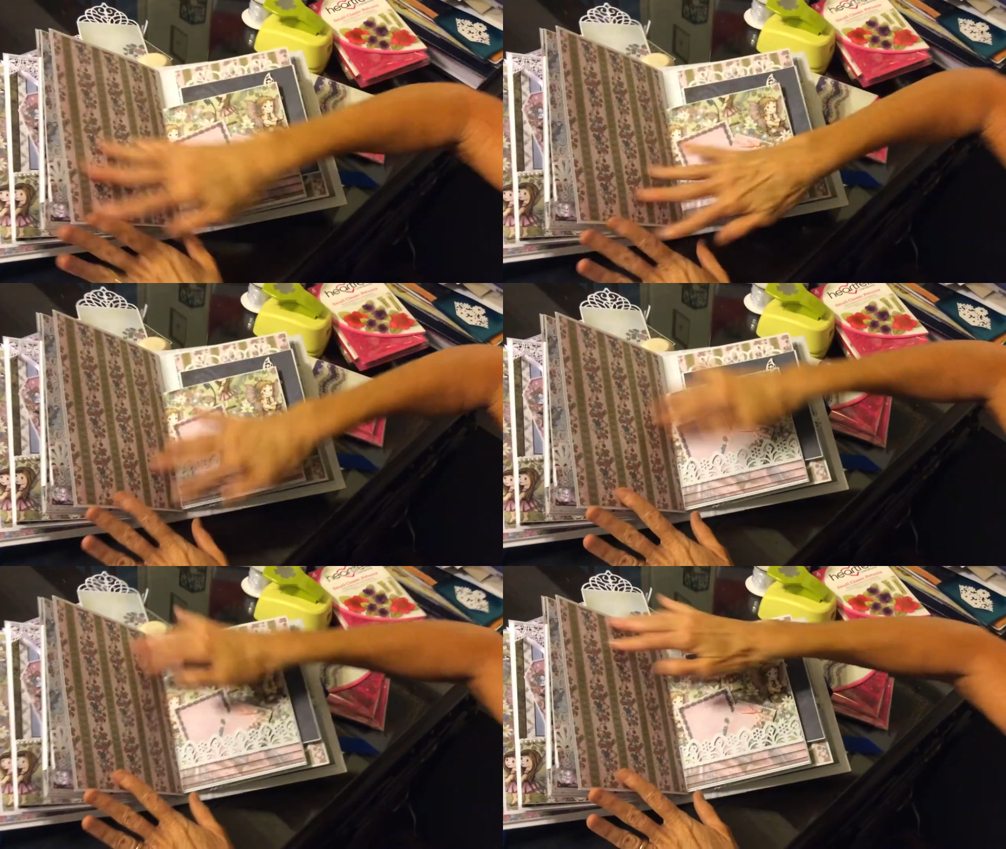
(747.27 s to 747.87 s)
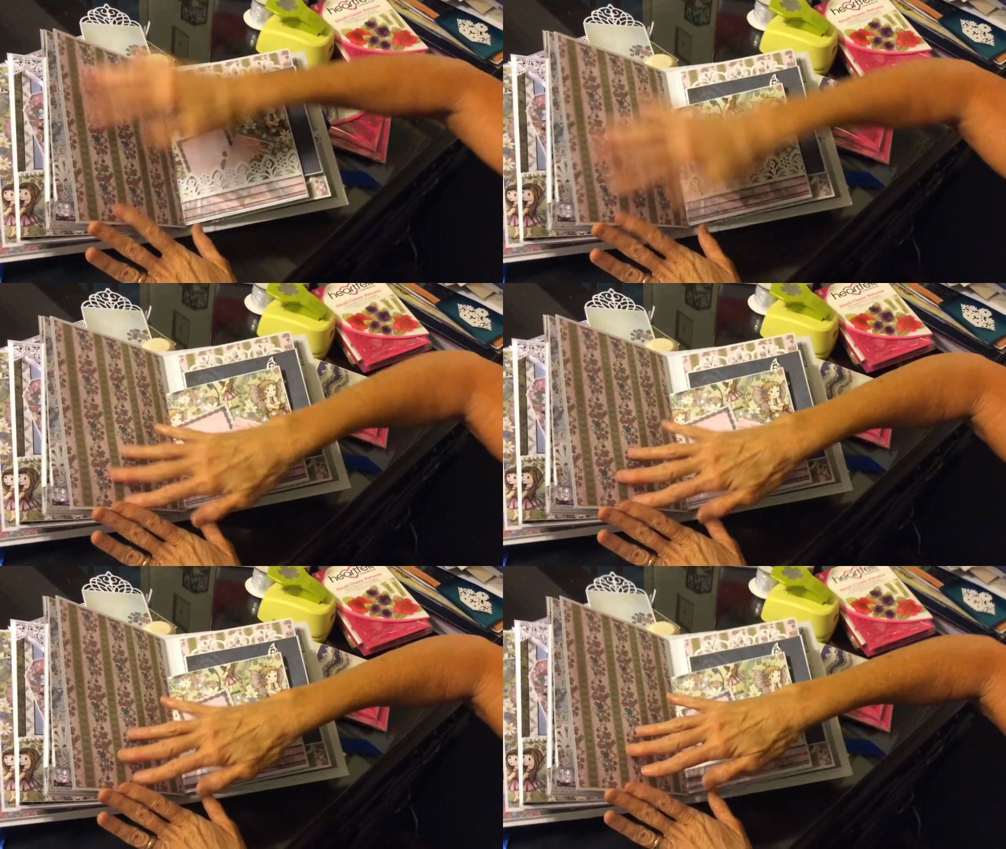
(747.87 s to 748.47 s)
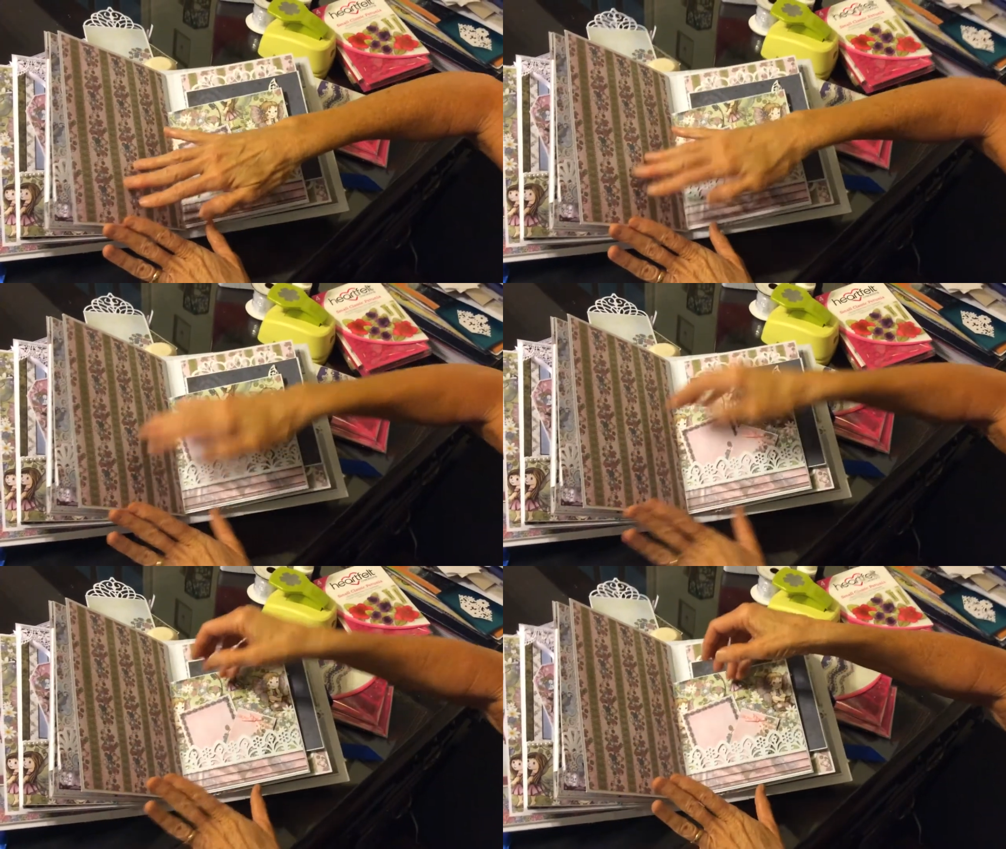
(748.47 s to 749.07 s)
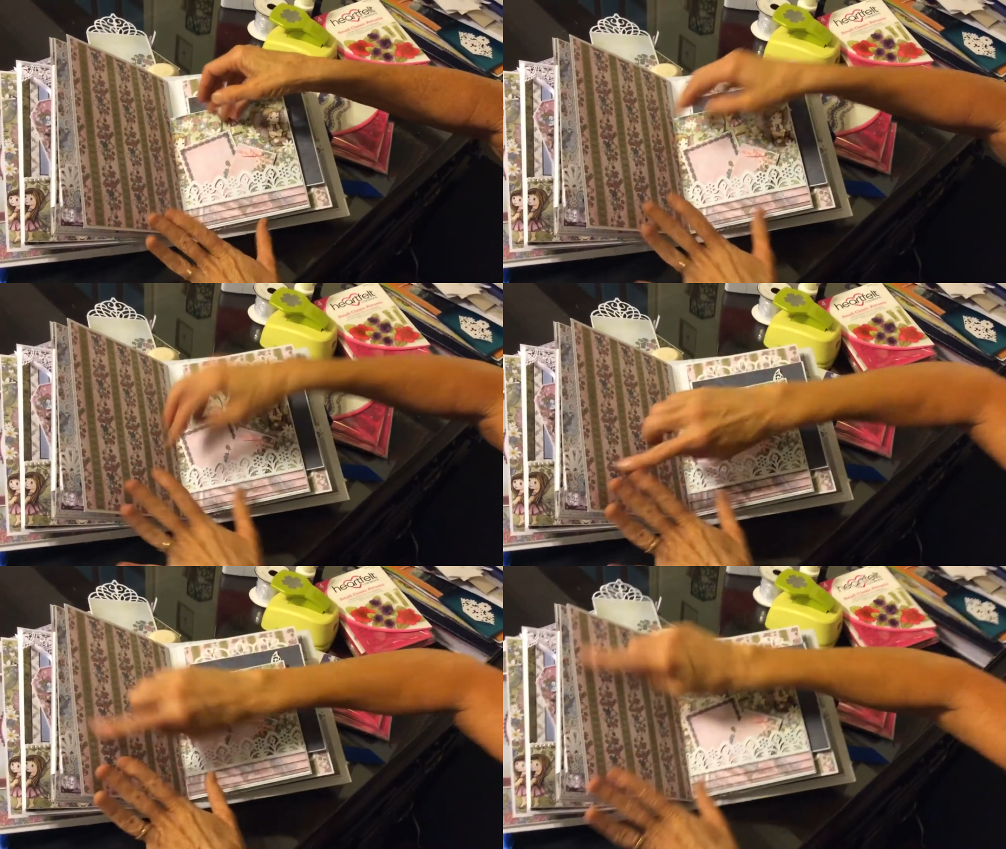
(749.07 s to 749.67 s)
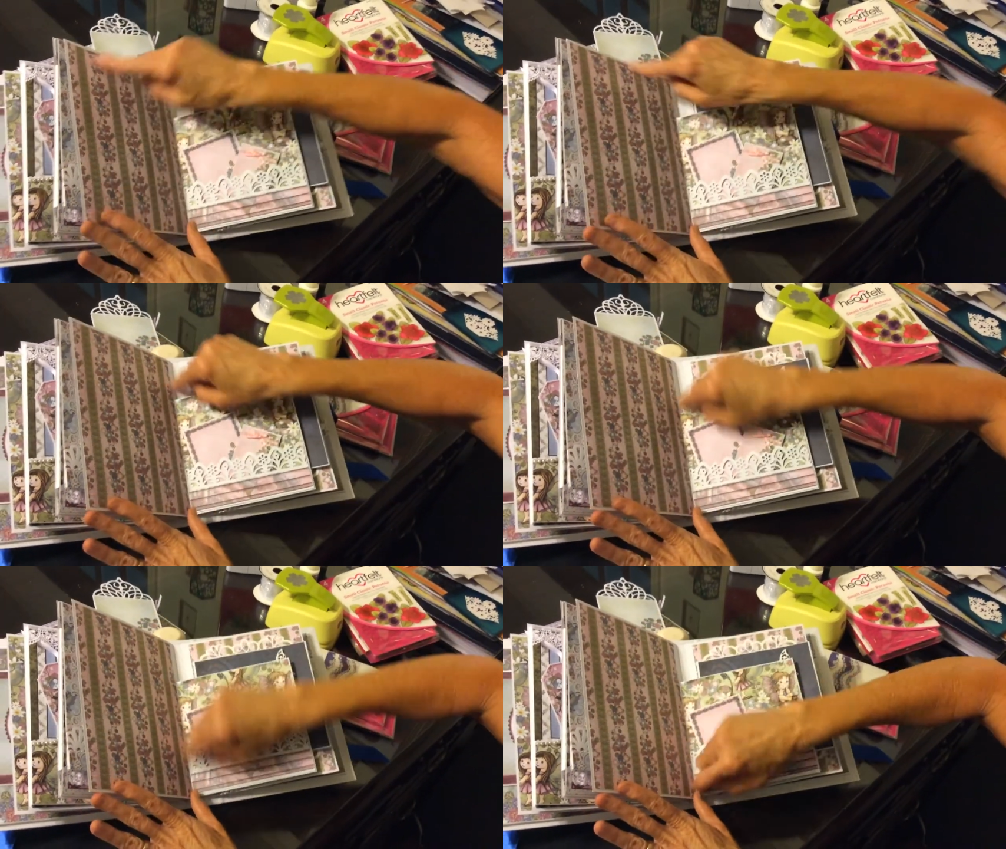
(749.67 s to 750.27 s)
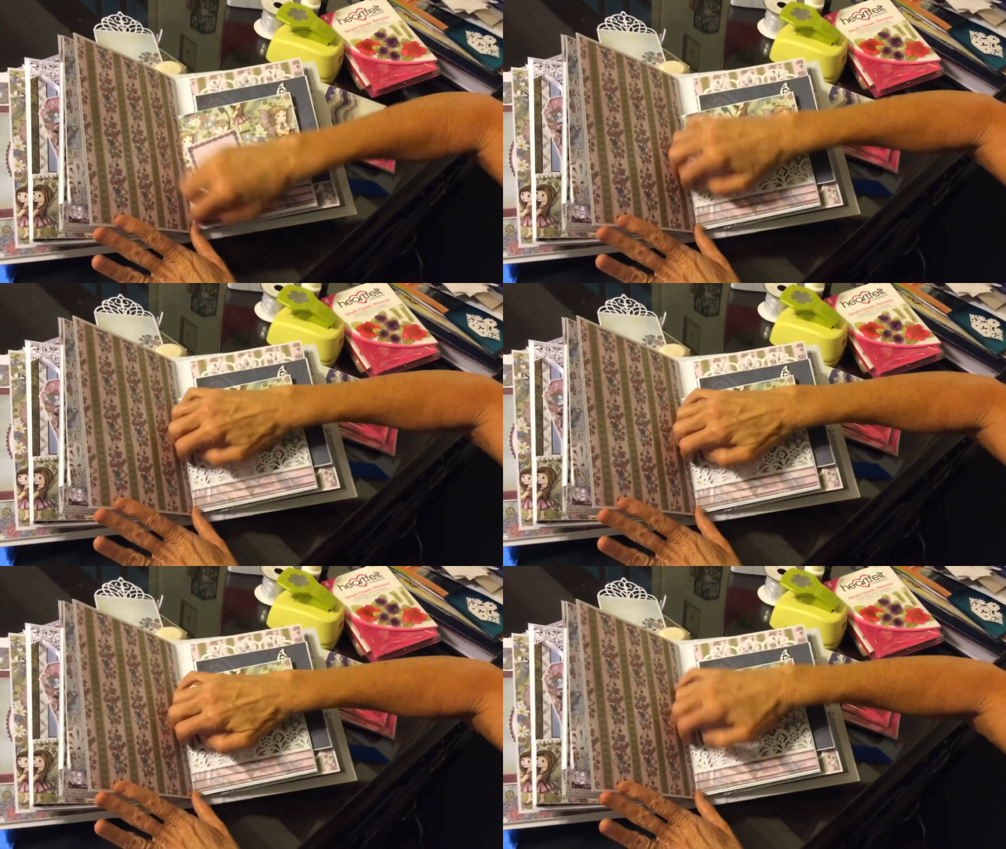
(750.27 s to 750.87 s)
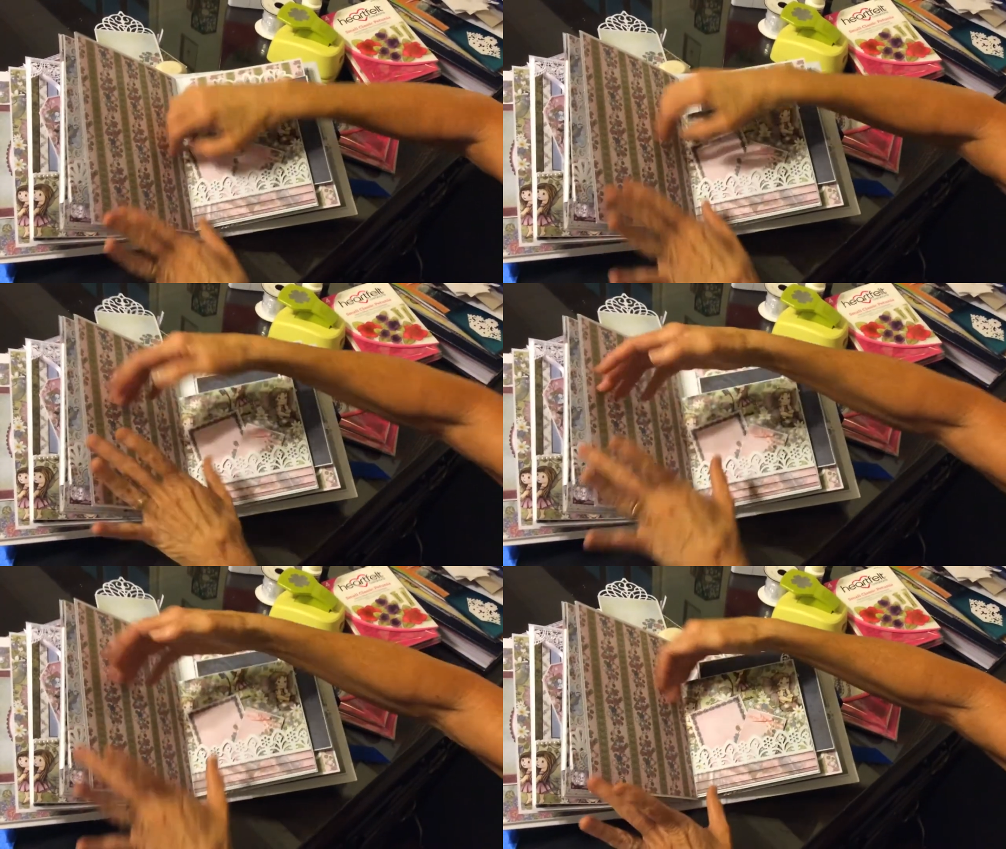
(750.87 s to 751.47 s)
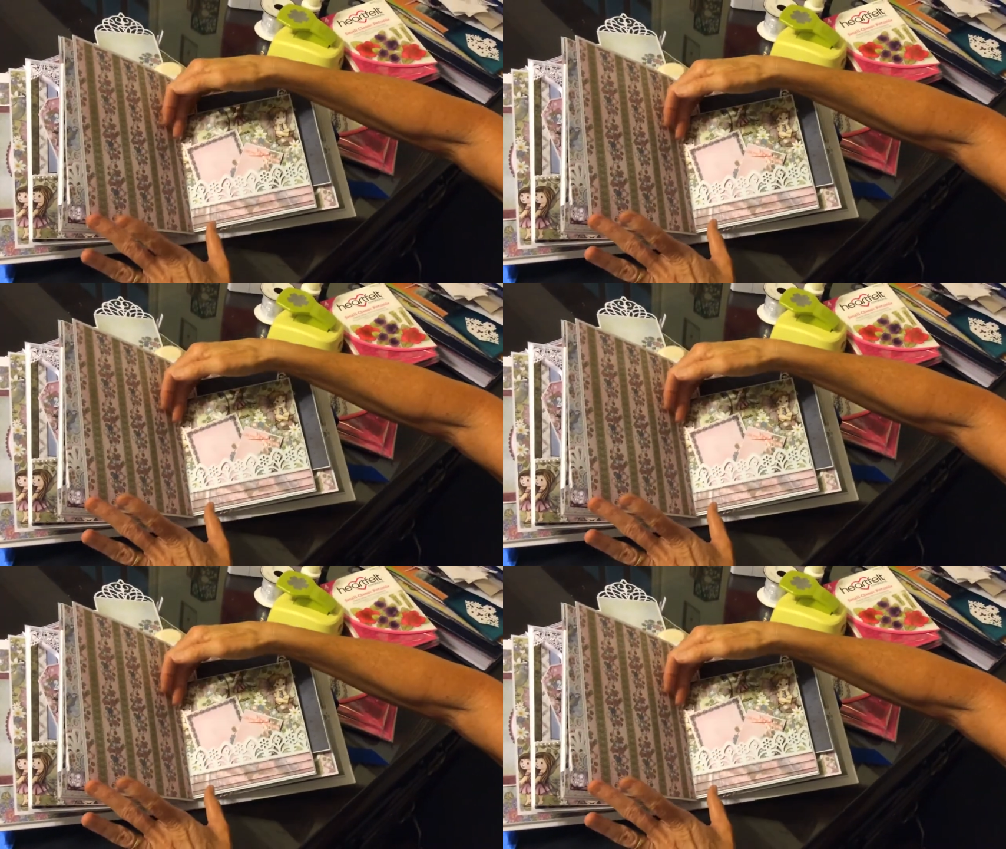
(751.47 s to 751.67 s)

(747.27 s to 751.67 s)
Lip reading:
[unreadable: no face in view]